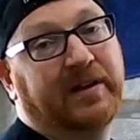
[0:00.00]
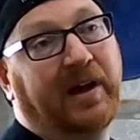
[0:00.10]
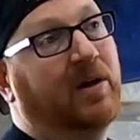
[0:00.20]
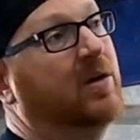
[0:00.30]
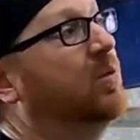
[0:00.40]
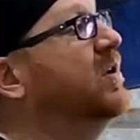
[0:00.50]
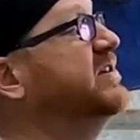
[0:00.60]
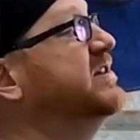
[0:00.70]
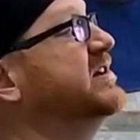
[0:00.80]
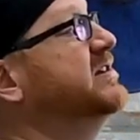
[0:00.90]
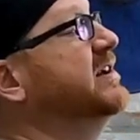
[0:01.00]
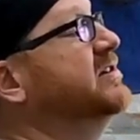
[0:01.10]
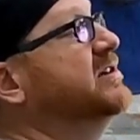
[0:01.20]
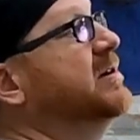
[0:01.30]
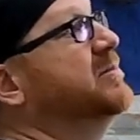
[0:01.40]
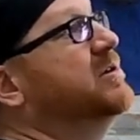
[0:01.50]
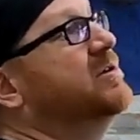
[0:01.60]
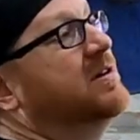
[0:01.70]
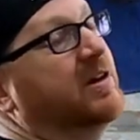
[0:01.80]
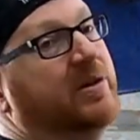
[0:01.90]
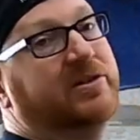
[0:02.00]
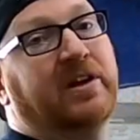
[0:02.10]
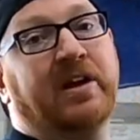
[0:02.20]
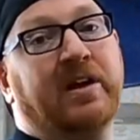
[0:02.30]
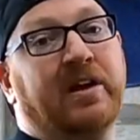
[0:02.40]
Now, once these things come too close,